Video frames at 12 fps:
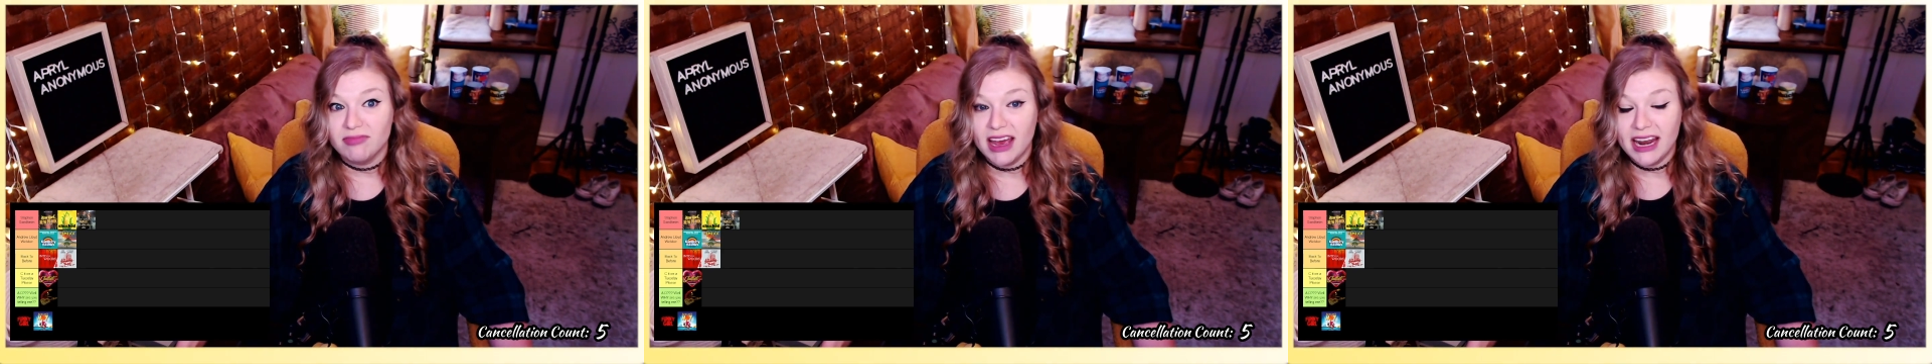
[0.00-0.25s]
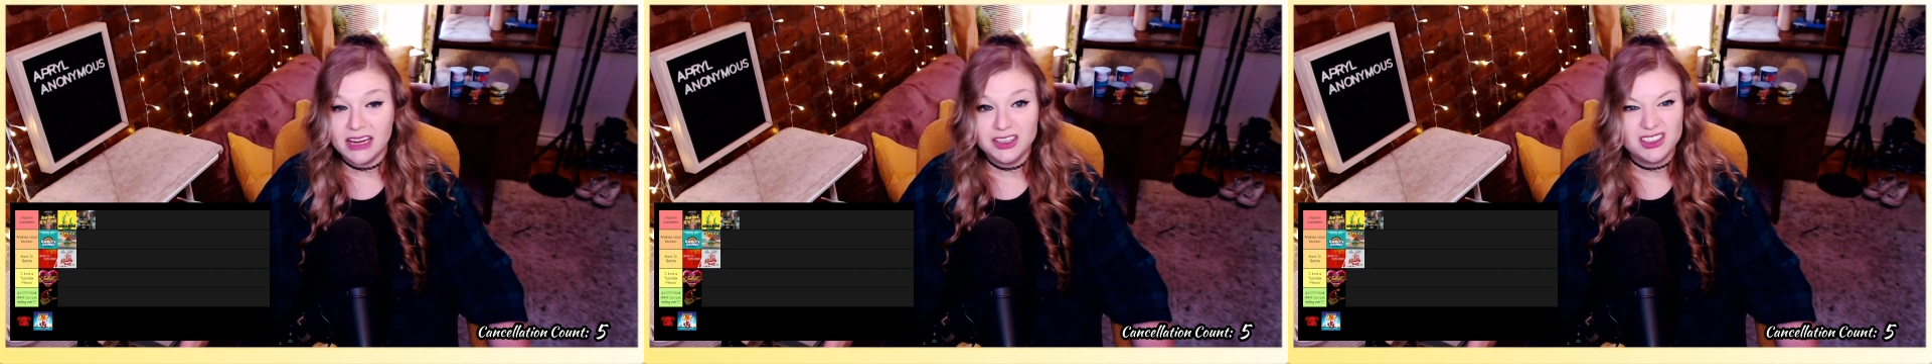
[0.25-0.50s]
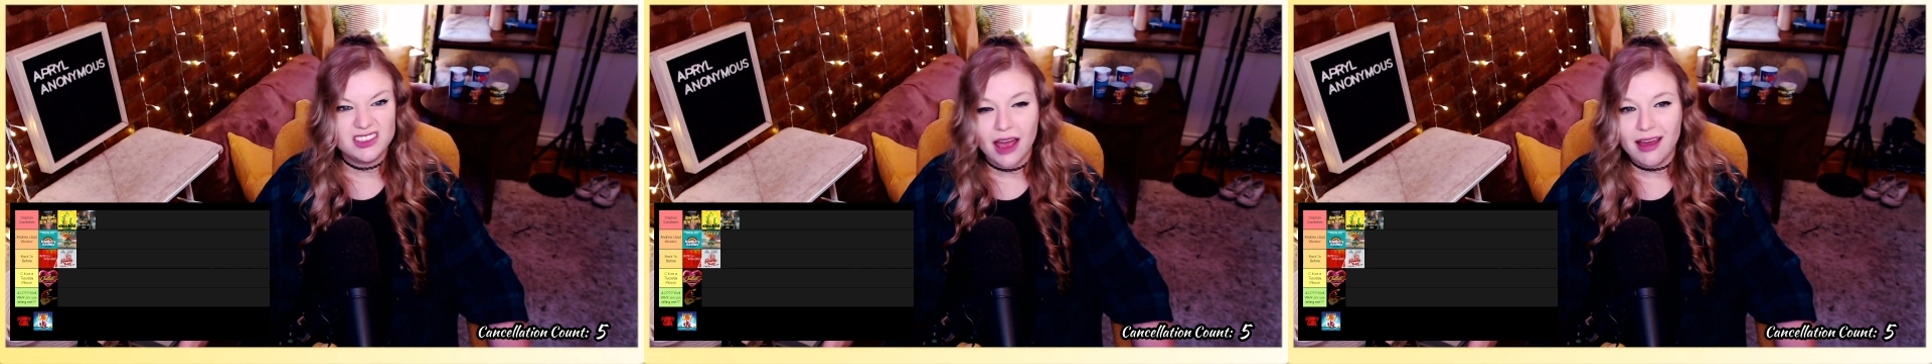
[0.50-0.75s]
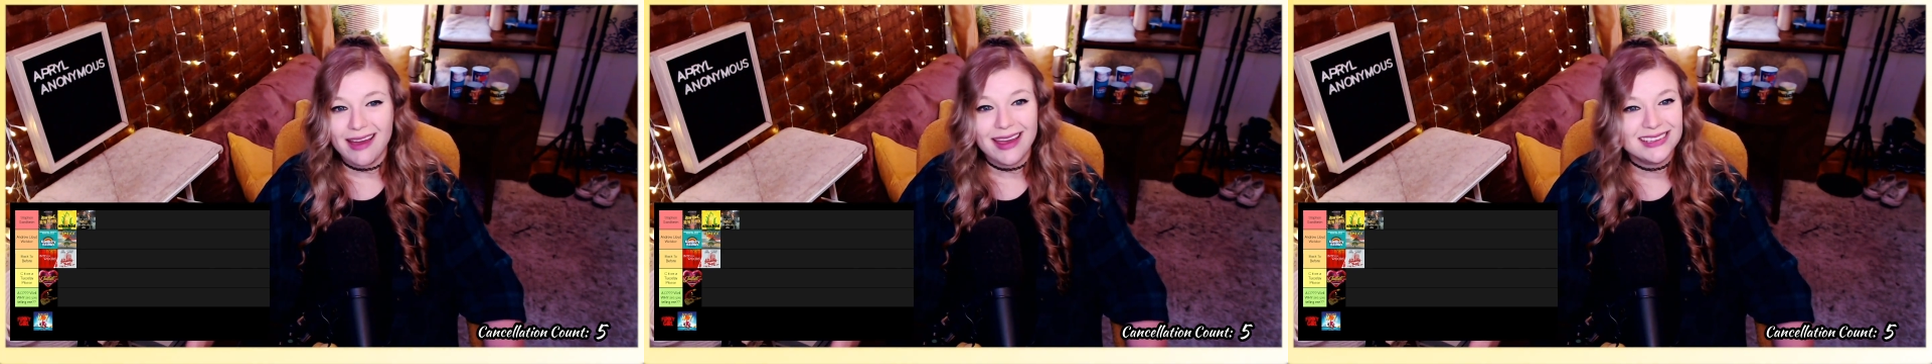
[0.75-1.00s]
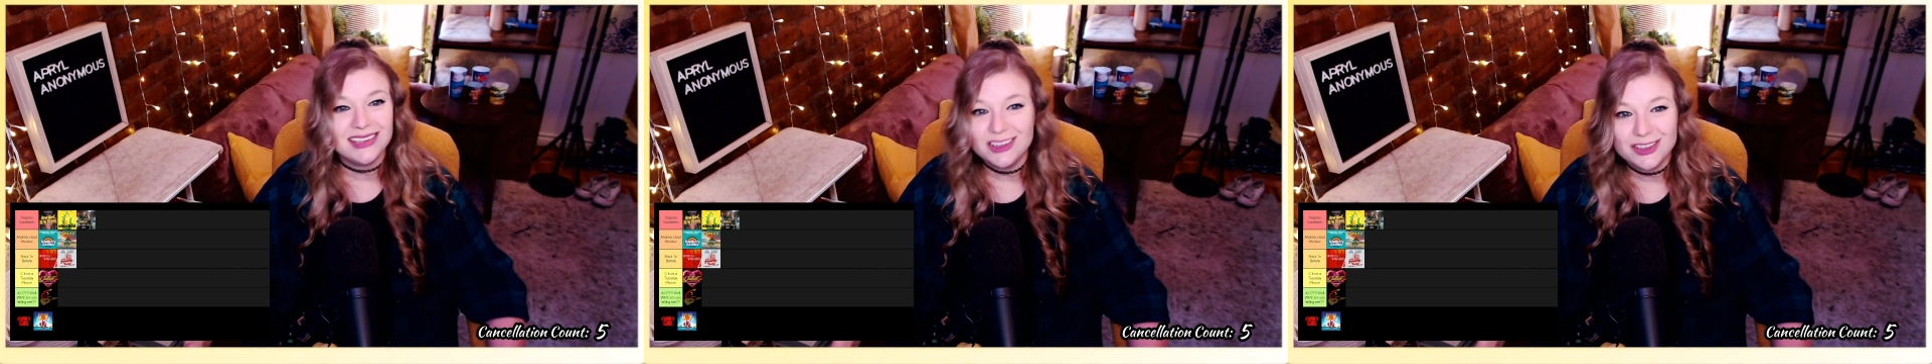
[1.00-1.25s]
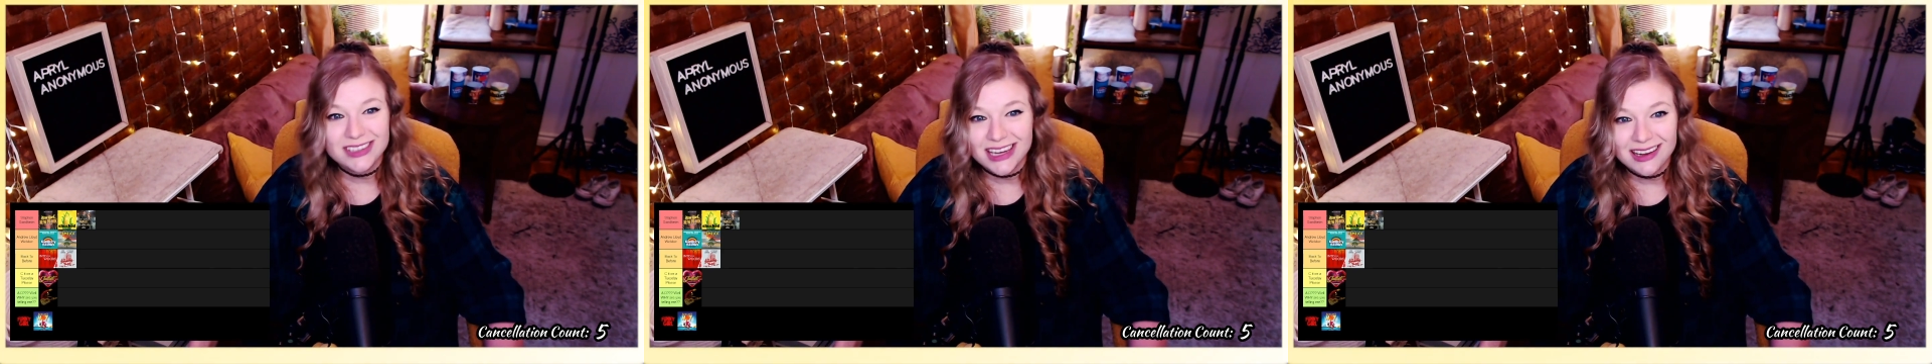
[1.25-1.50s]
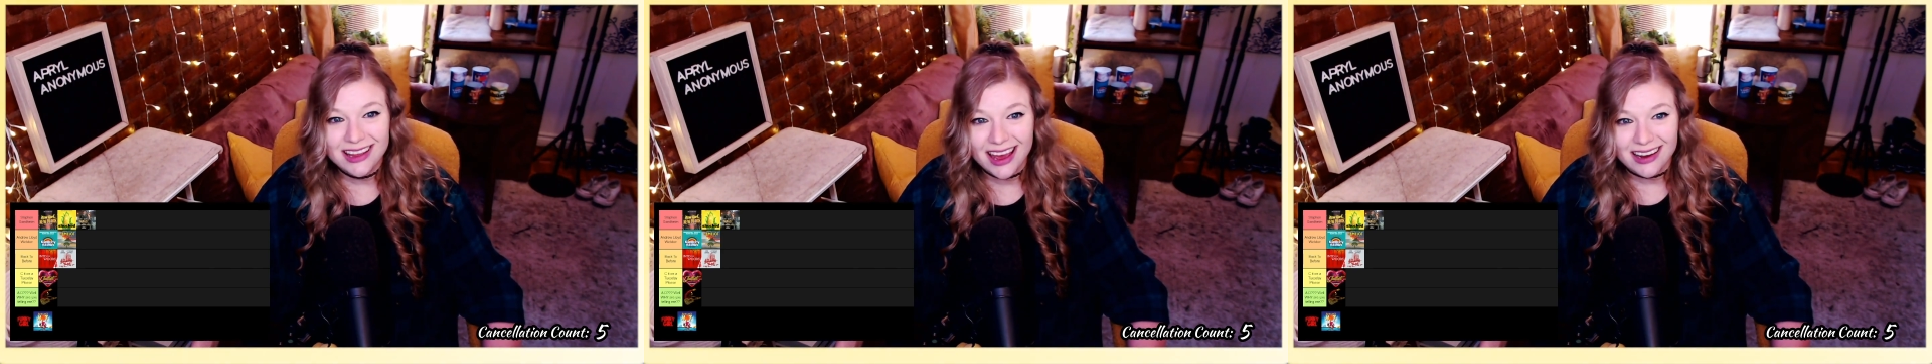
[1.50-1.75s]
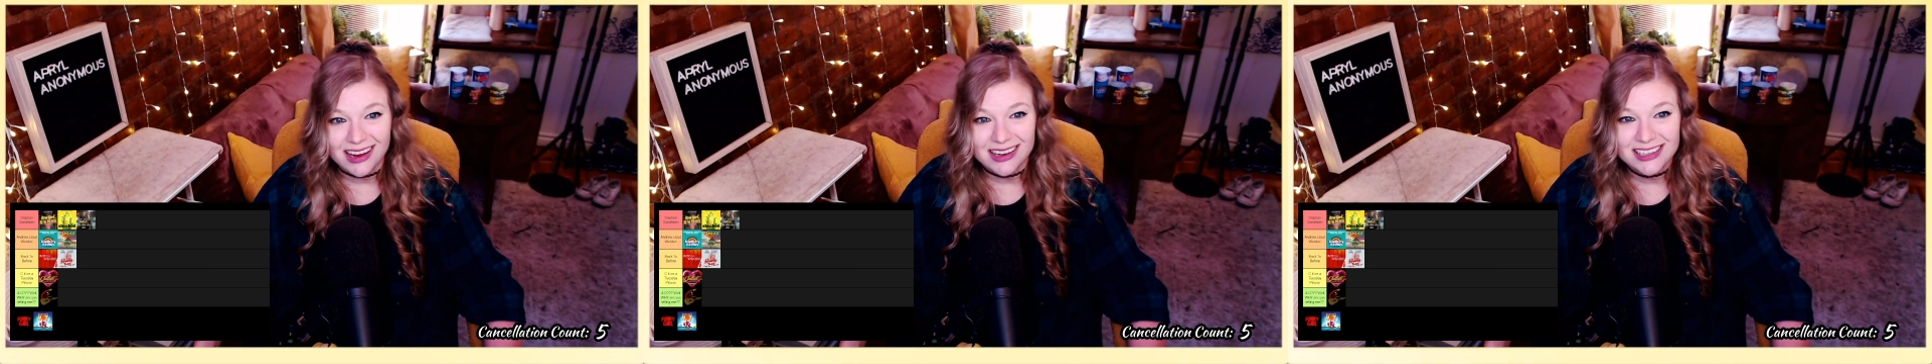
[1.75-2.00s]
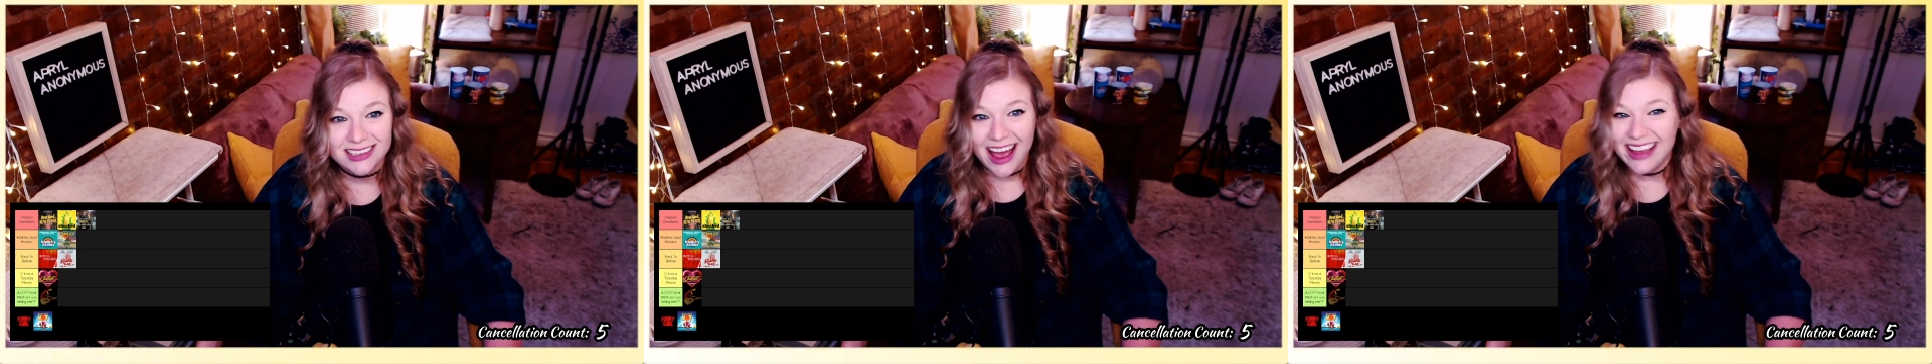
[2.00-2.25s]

And I guess I just didn't get it.